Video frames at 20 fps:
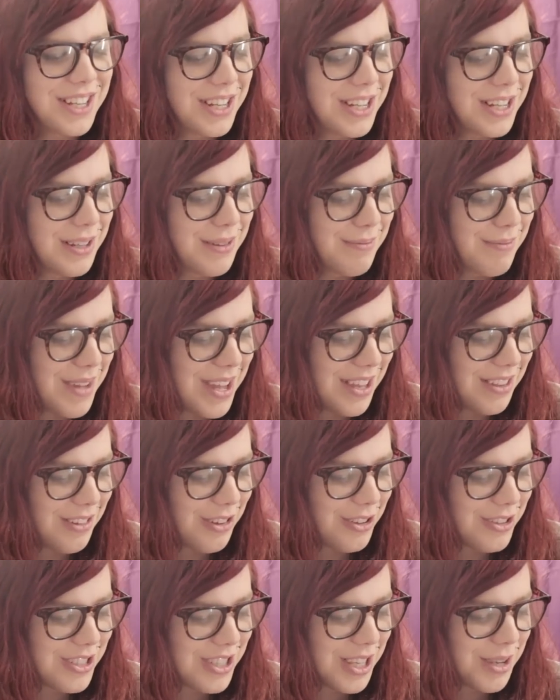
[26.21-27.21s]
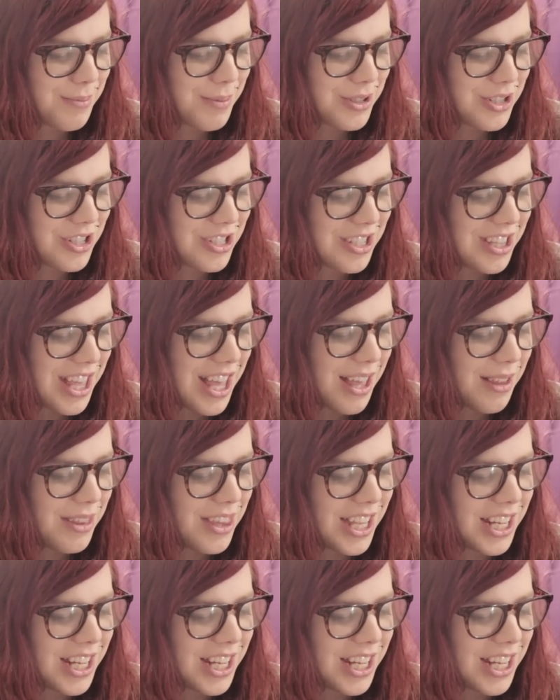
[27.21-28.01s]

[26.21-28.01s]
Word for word: Um, I also like butches a lot.